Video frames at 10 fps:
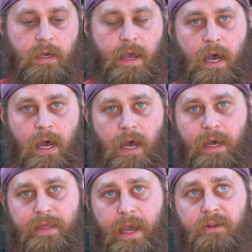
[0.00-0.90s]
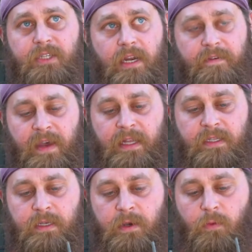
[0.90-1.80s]
on the outside of the
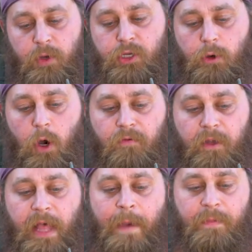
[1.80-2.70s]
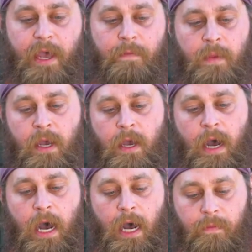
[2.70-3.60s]
fence, we do overlap them.
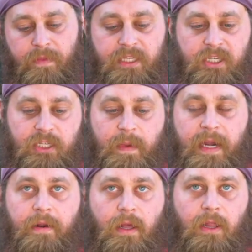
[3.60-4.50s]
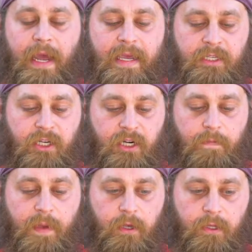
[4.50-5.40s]
This just made it a lot easier to
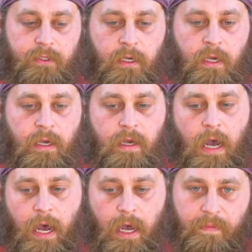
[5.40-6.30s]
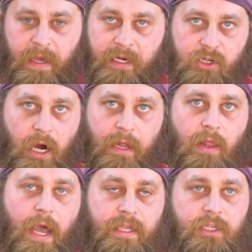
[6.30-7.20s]
build than to try to
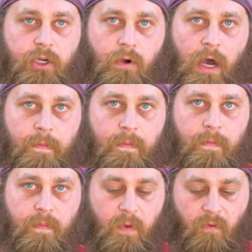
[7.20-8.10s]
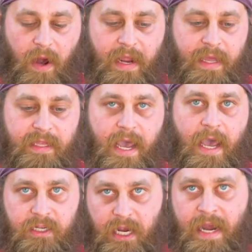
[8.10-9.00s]
line the two up right at the
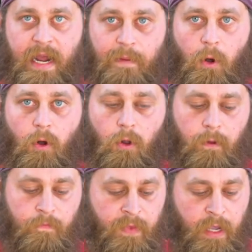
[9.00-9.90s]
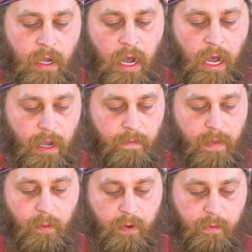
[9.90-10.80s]
edge and at a pole.
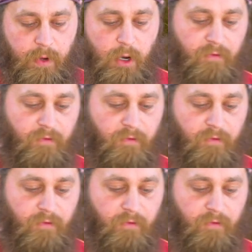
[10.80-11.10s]
And we